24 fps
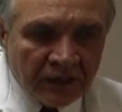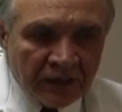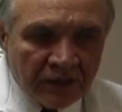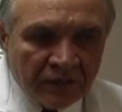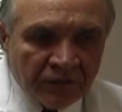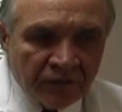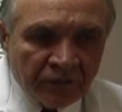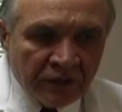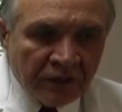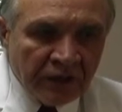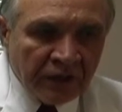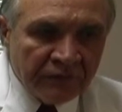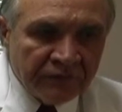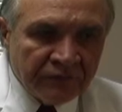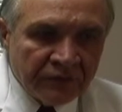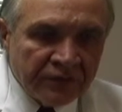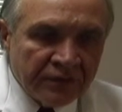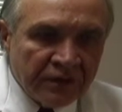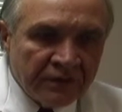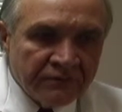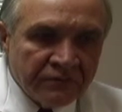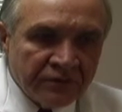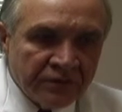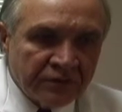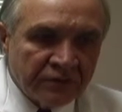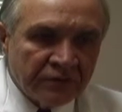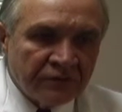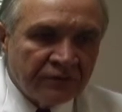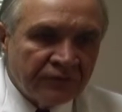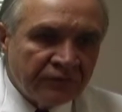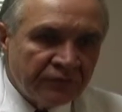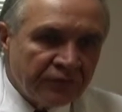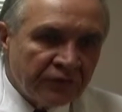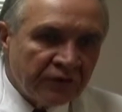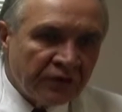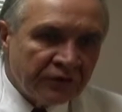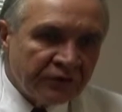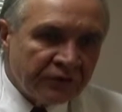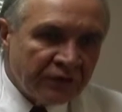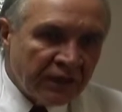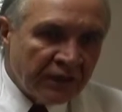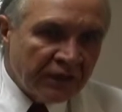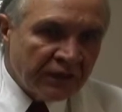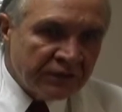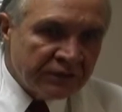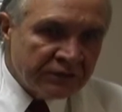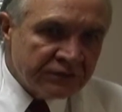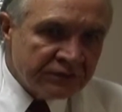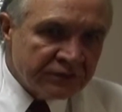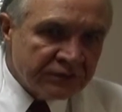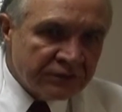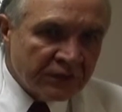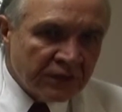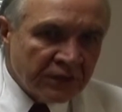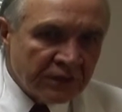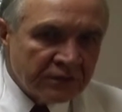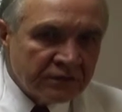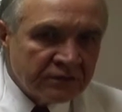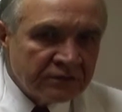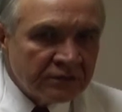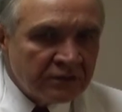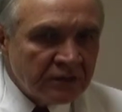We have a number of hotels and